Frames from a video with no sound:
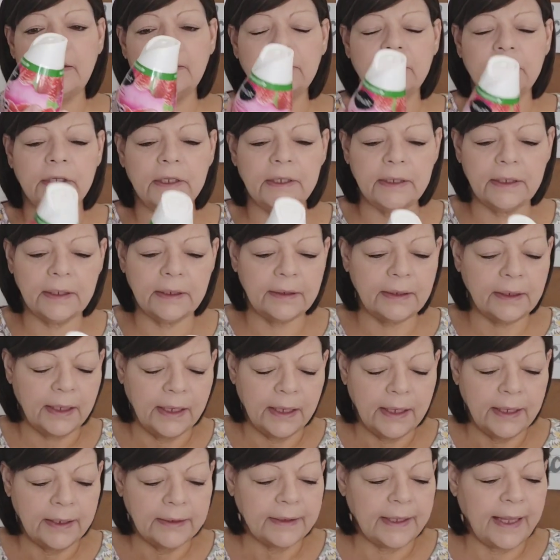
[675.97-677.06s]
Look,
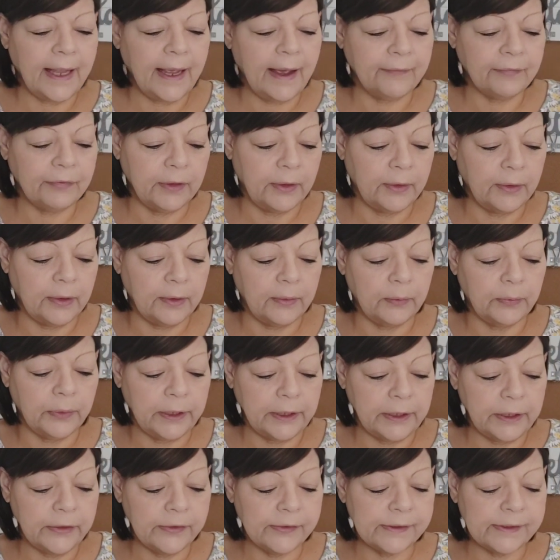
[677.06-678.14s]
they have the
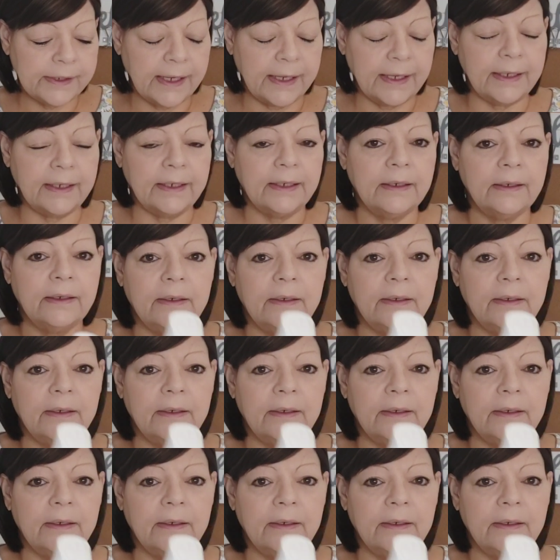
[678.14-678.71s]
Renuzit